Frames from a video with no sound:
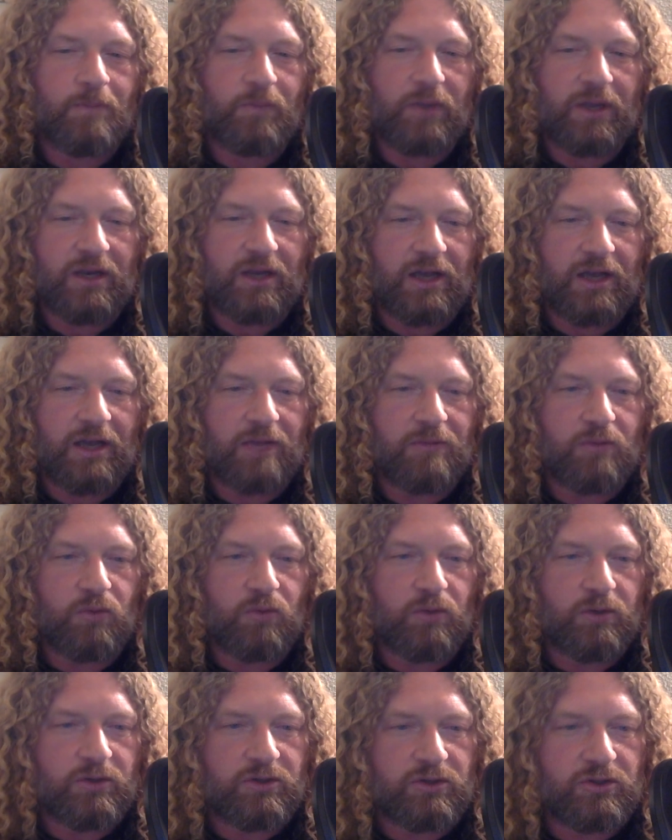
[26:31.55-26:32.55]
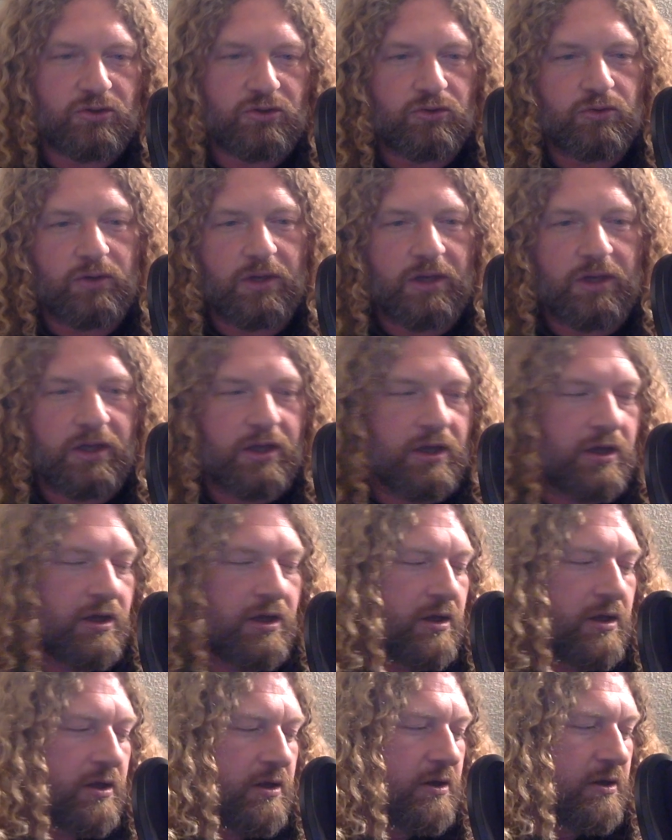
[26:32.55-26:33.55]
and I am going to,
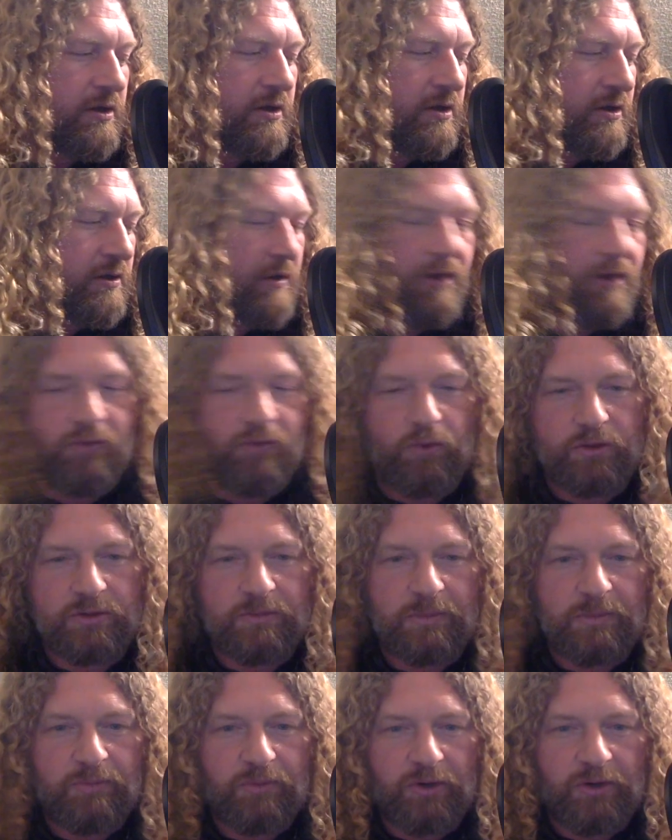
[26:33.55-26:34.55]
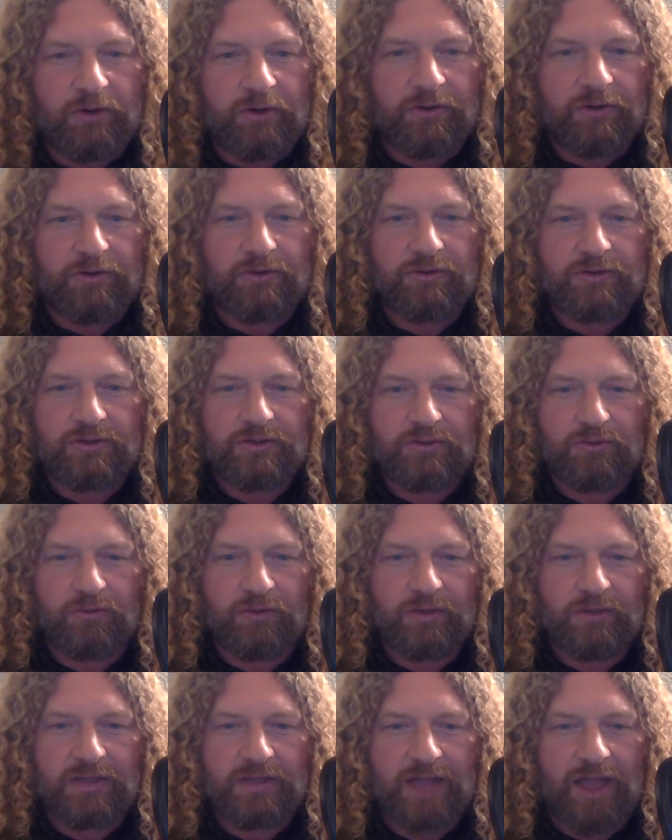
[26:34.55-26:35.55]
uh, of course, putting all those
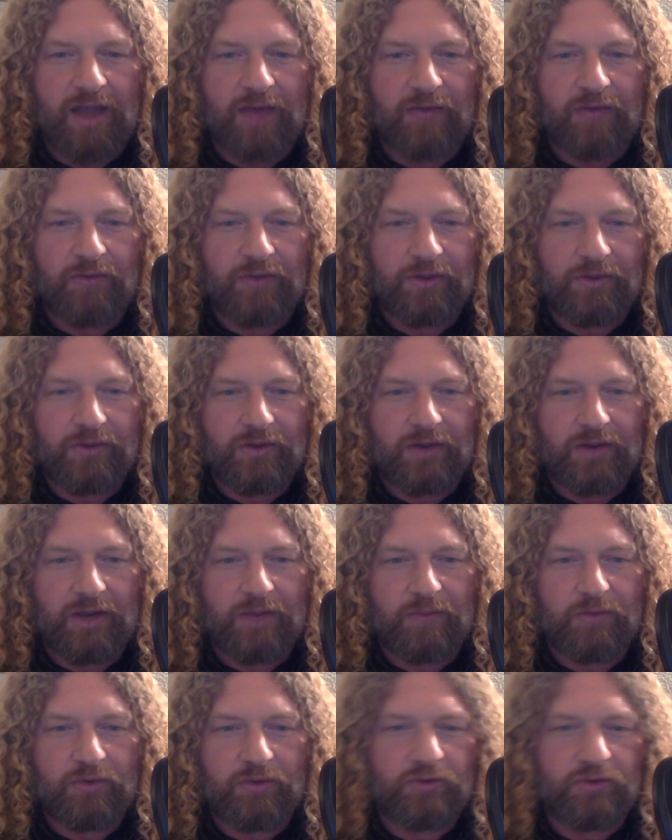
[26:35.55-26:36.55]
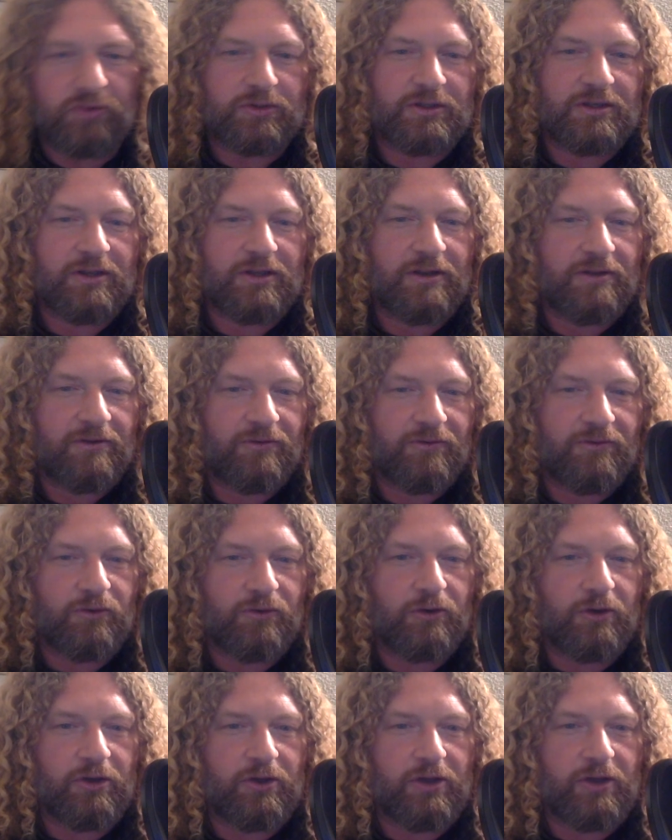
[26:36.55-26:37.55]
stories out that I produce
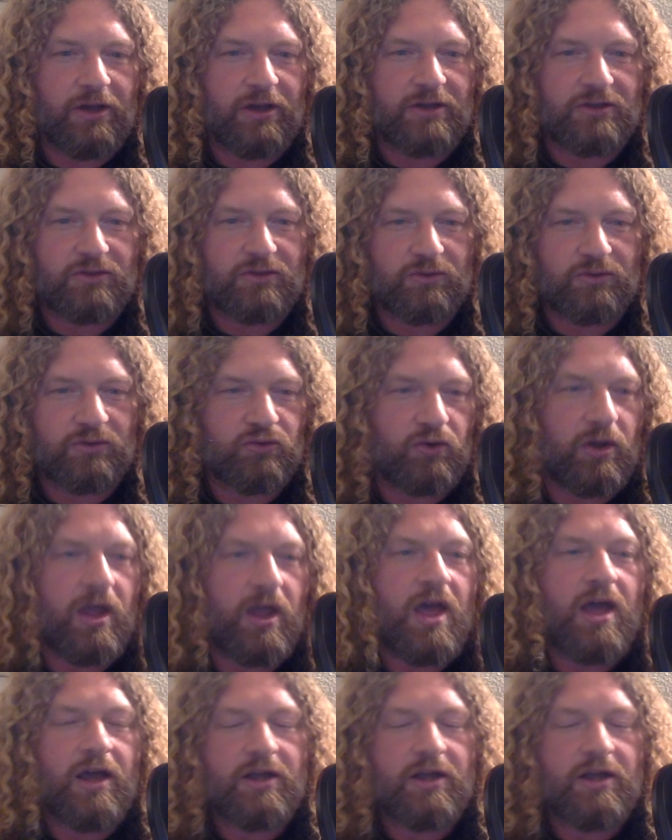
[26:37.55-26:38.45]
for all you guys to enjoy.